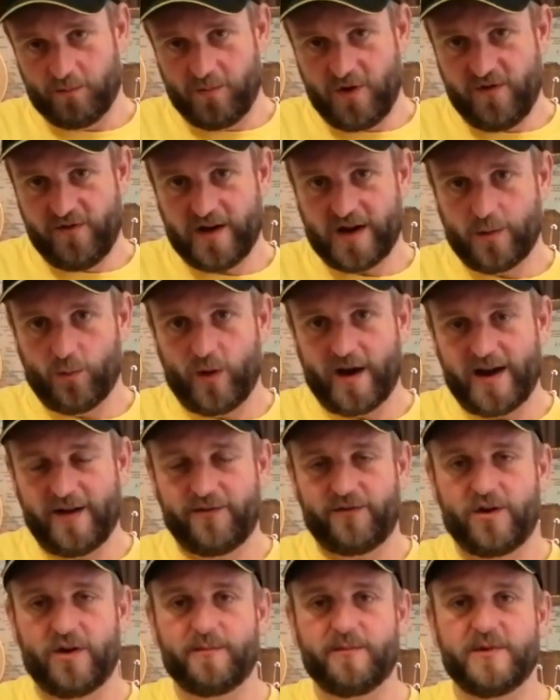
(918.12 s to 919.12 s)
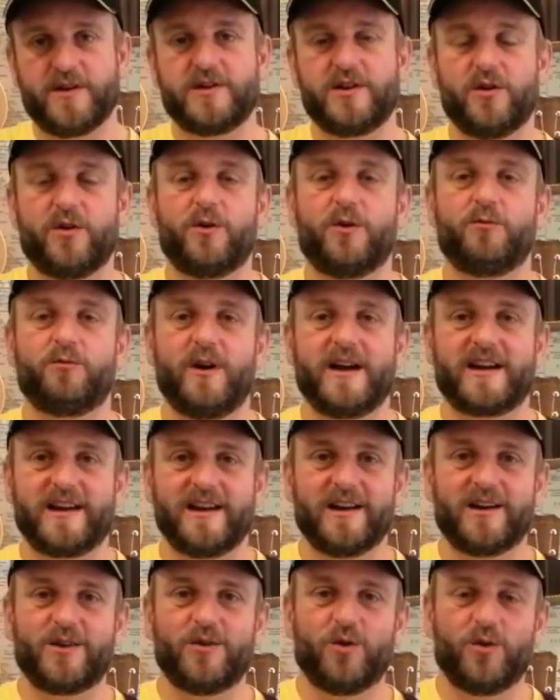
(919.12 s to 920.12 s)
moving away from your
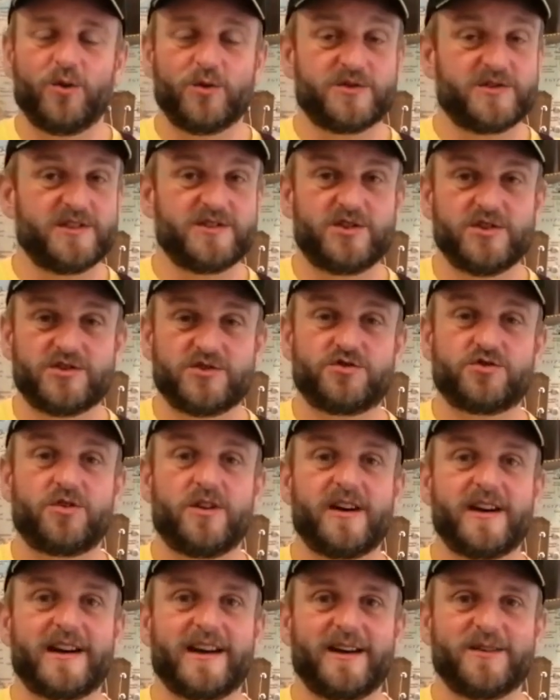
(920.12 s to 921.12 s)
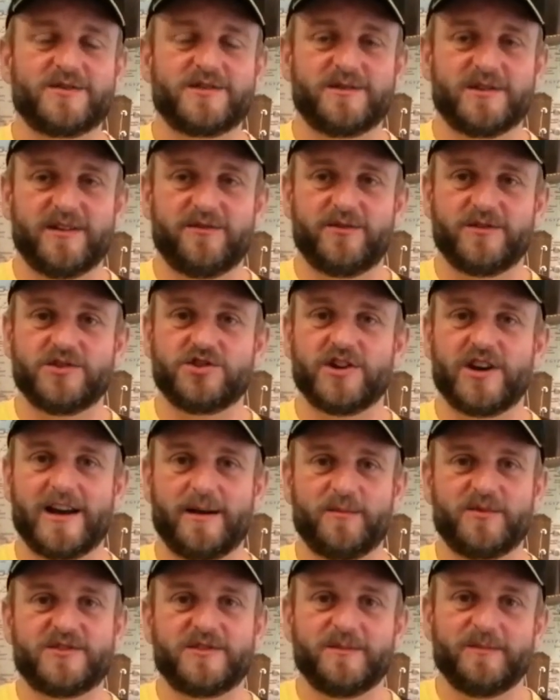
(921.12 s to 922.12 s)
regular chords and just trying out some different
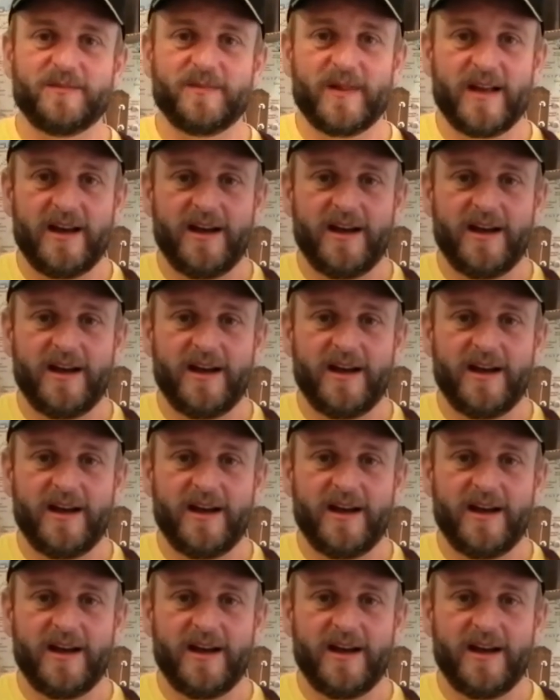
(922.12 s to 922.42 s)
shapes.